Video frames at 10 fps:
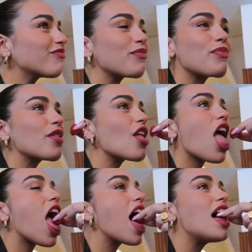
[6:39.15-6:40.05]
Do
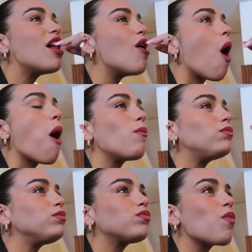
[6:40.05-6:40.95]
you remember those
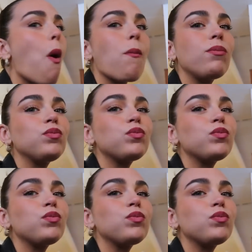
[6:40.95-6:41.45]
things you can make with a